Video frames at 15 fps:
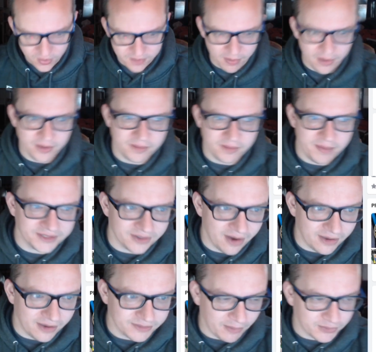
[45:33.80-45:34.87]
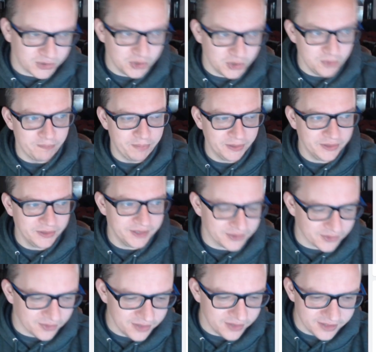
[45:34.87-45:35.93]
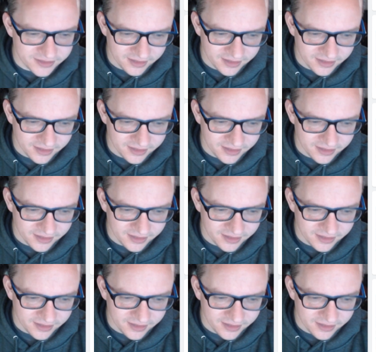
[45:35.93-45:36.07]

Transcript: burner makes their house about 2 billion degrees.